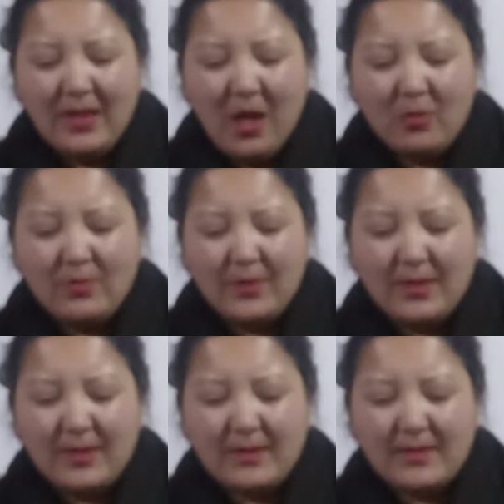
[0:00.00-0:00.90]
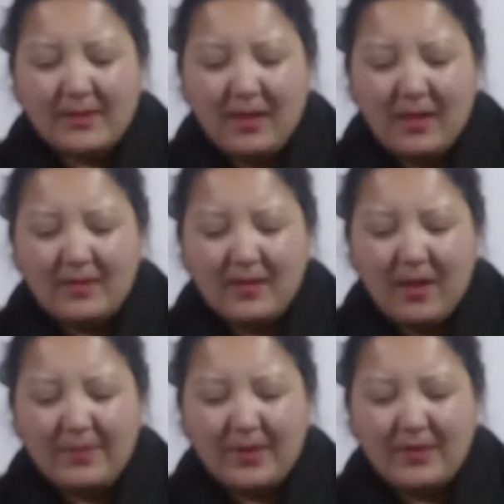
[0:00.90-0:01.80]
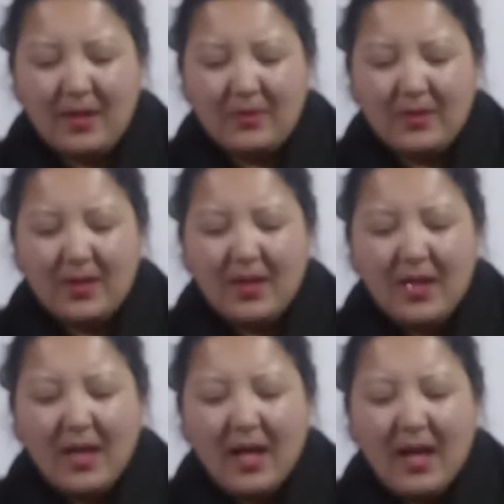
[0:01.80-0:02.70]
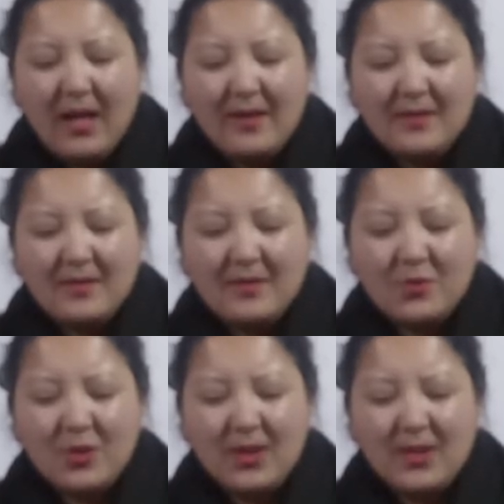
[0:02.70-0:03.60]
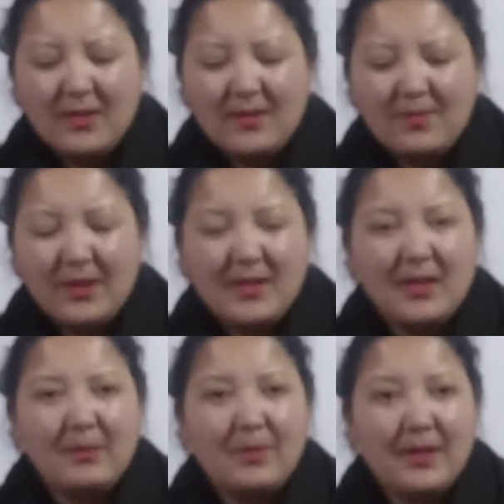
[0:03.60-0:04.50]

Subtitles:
outbursts can't calm them down. And G is pleading